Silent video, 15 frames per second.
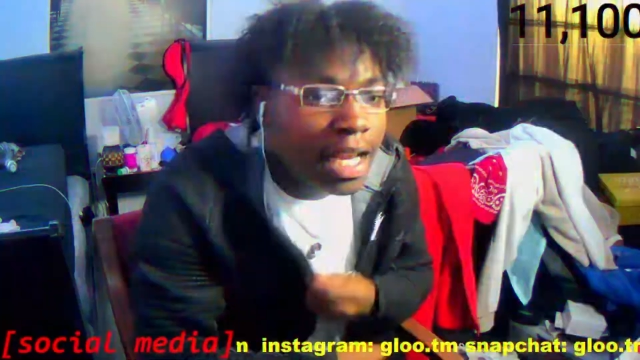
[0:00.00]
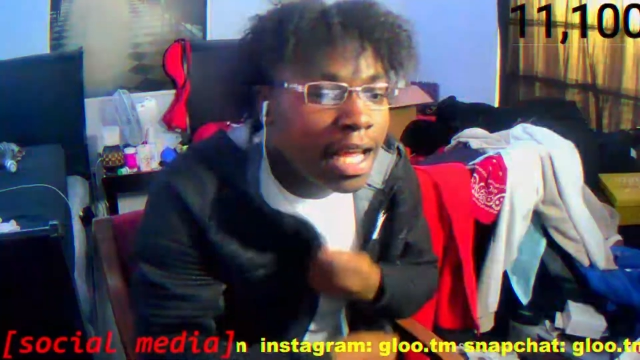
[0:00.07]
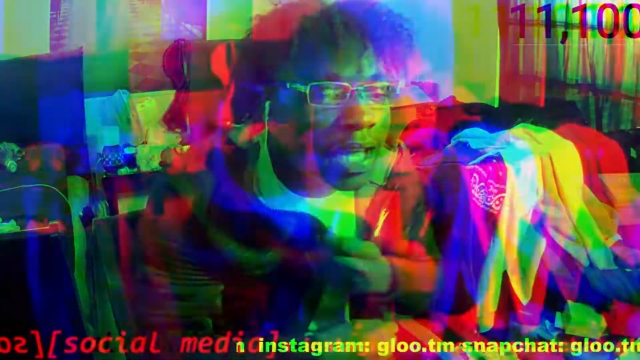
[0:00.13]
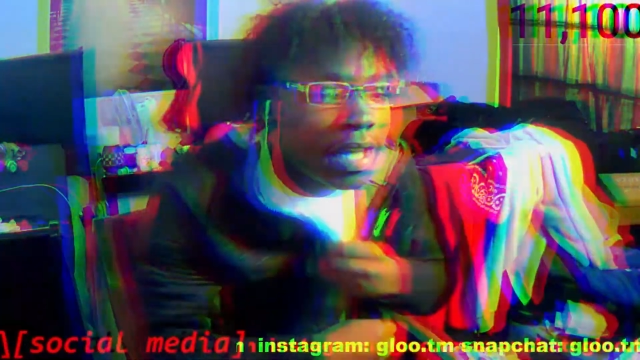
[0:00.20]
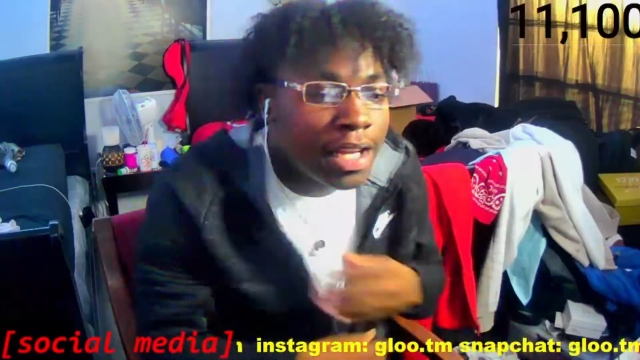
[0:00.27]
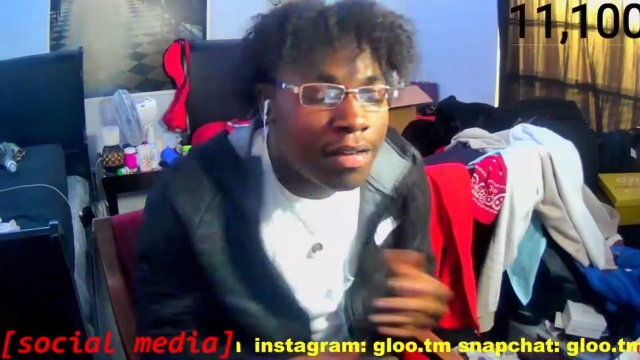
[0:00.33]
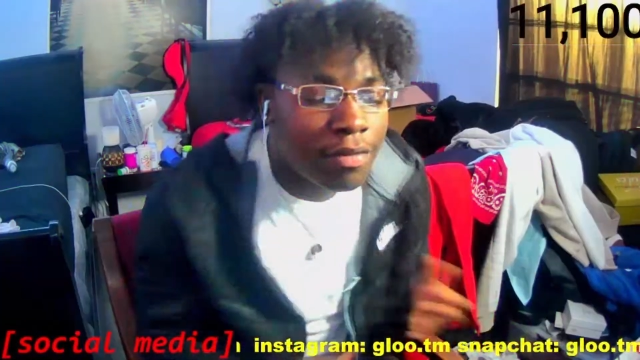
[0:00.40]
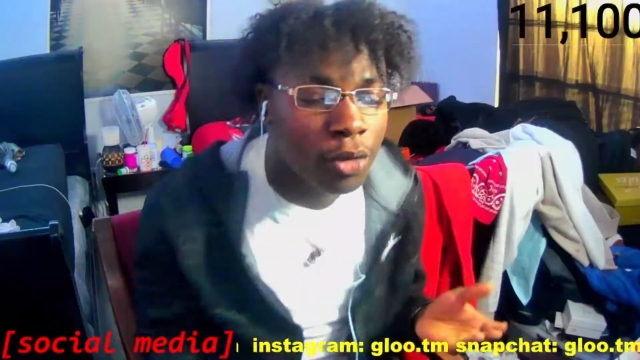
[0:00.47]
I
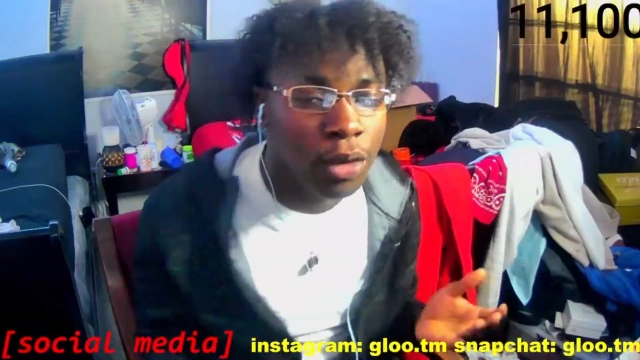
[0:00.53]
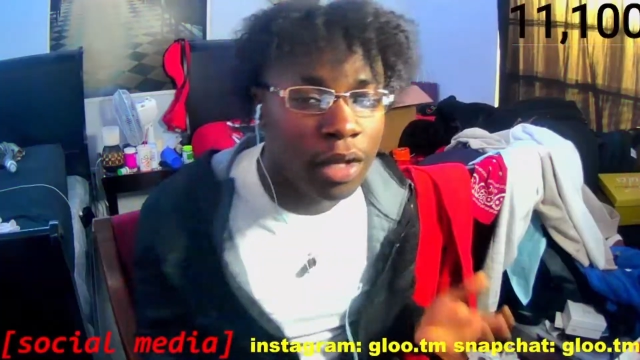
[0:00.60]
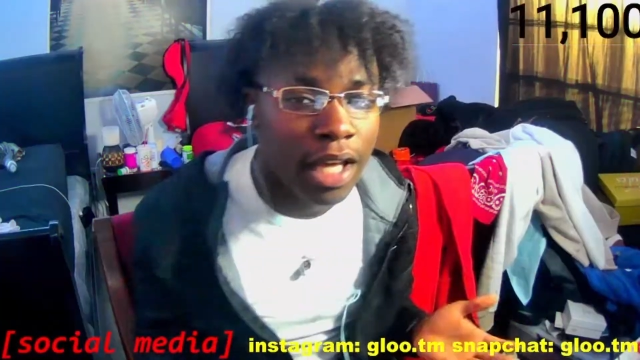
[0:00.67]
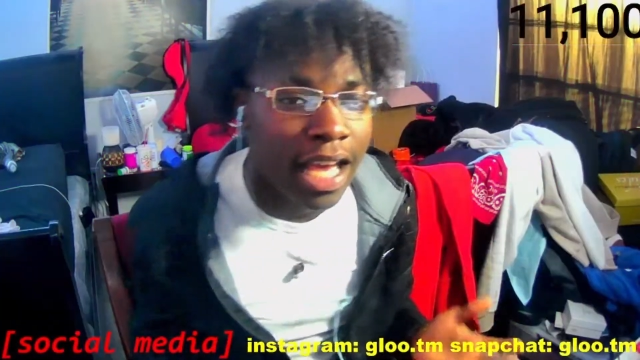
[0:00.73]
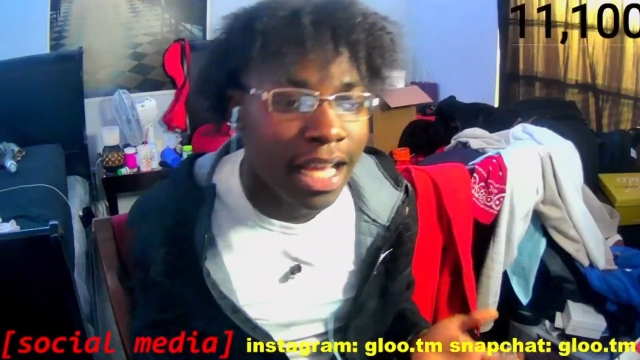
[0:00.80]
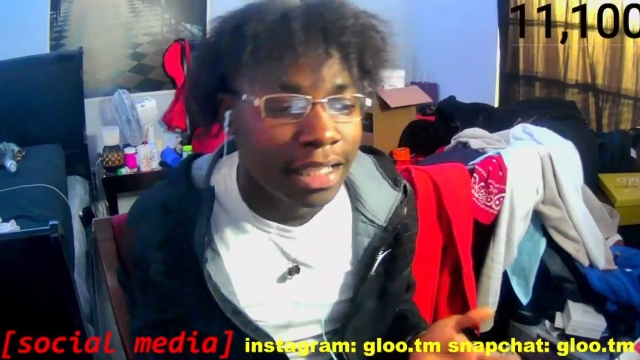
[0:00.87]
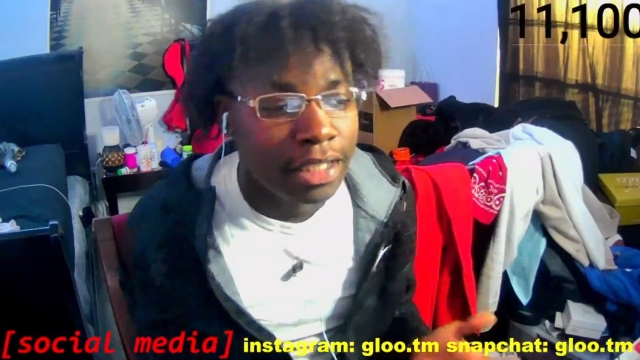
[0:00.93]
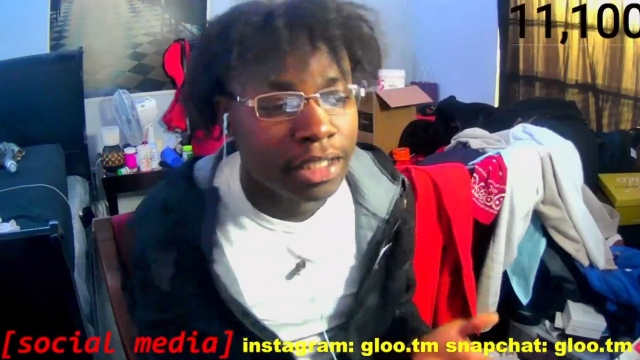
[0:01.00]
ain't never
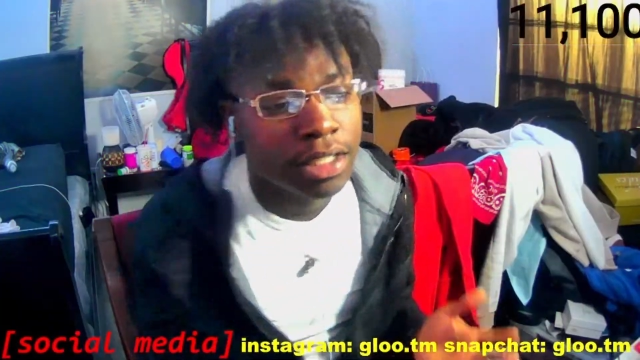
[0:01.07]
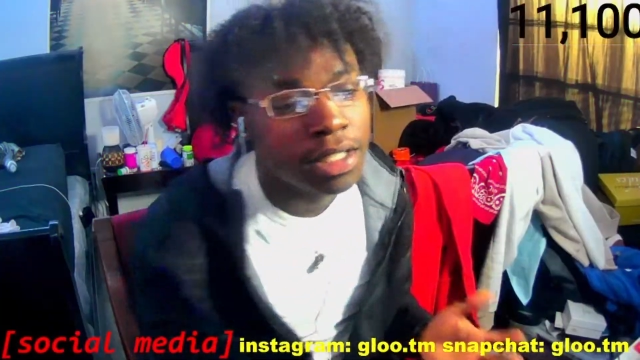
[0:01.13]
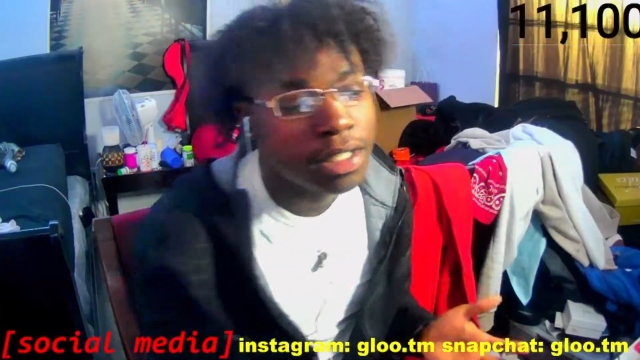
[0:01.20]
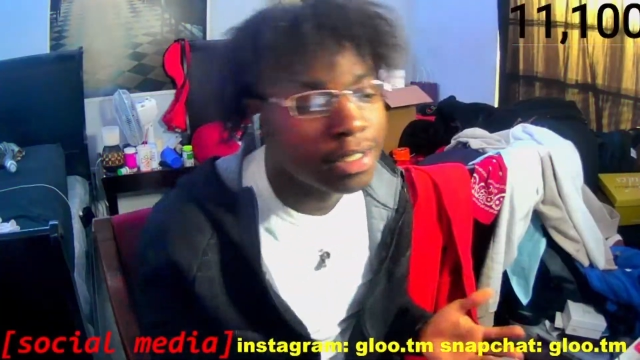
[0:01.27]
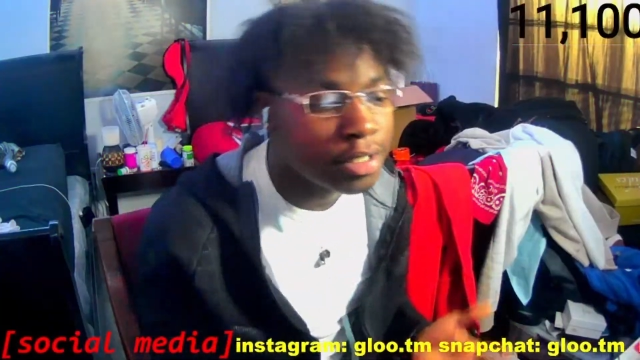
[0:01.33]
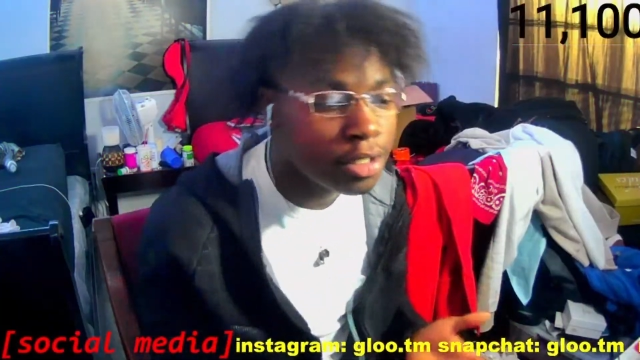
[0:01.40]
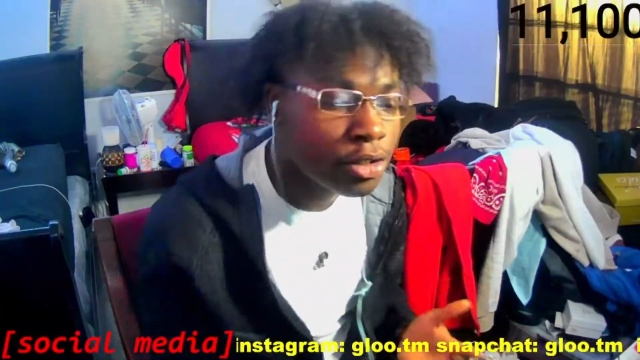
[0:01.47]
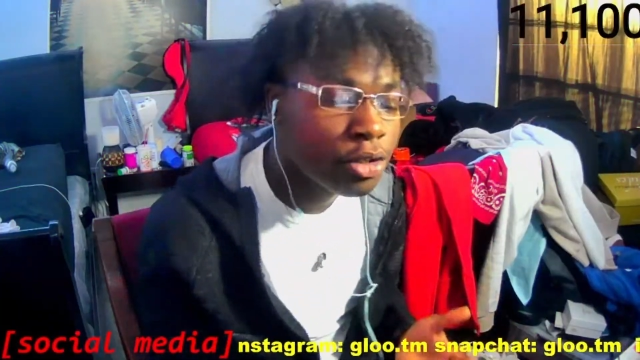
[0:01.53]
reacted to
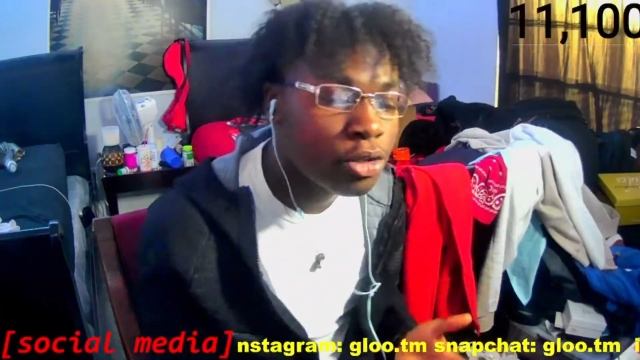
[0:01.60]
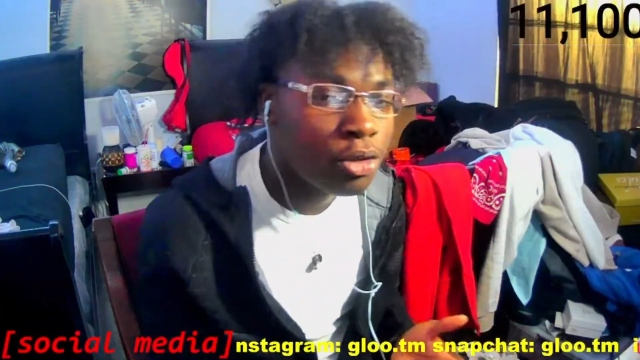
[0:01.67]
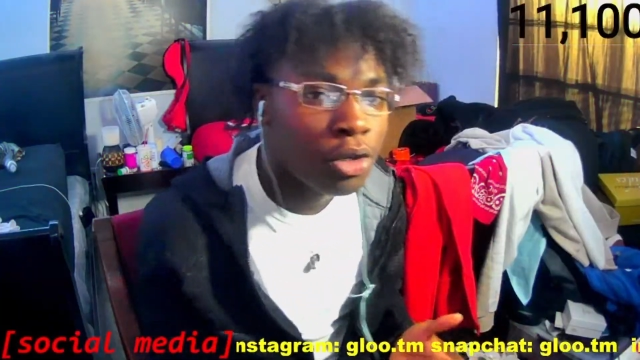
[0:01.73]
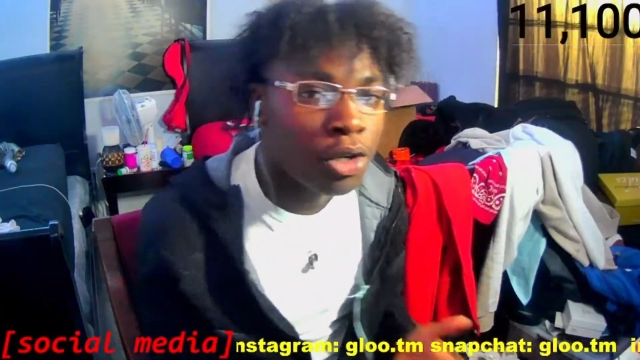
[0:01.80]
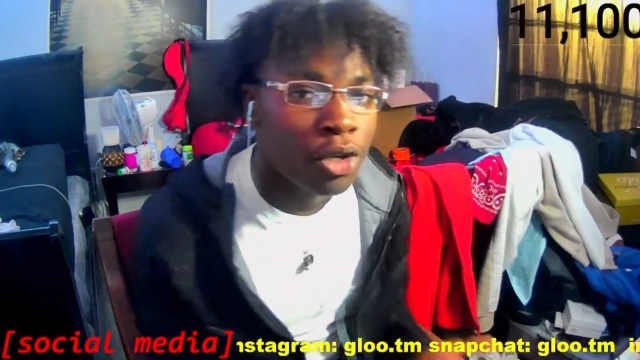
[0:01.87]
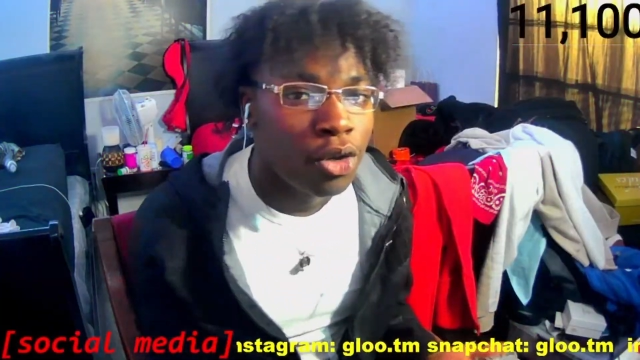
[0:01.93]
this dude.